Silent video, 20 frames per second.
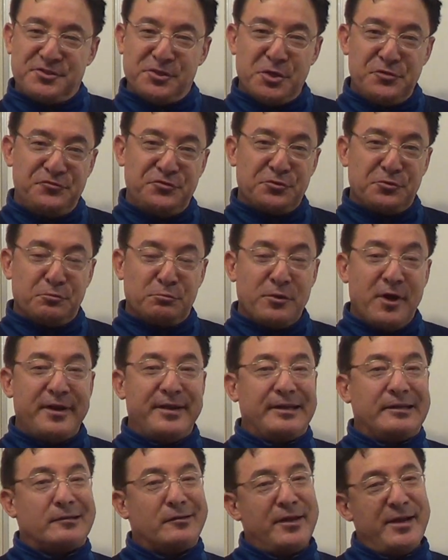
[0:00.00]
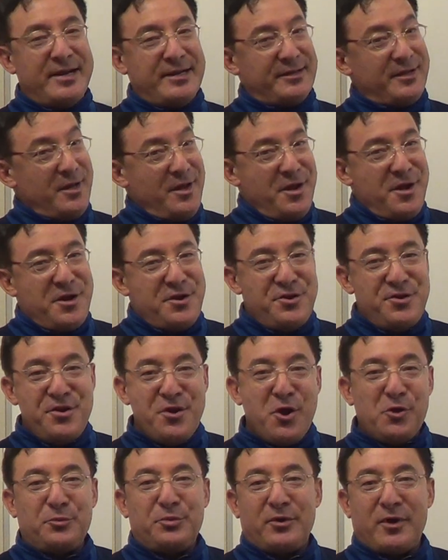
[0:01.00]
So if you're running late,
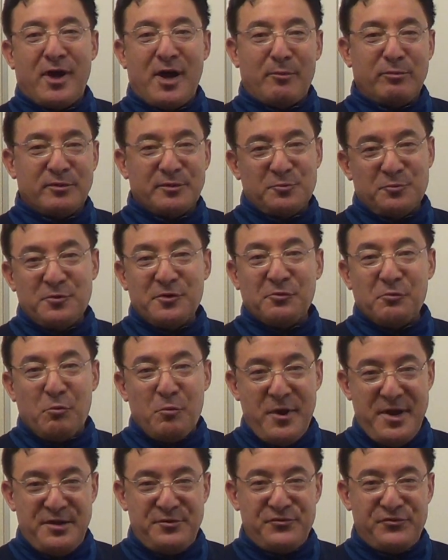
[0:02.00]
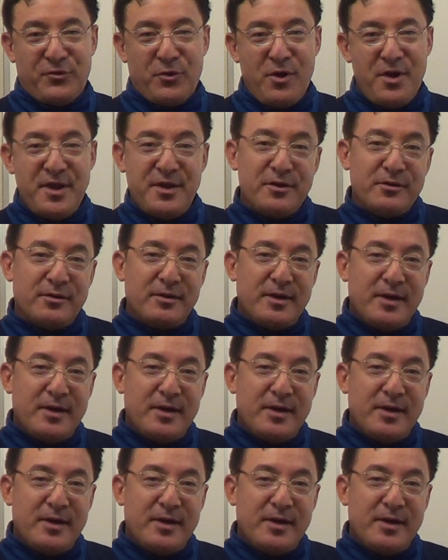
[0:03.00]
no problem, we'll wait for you.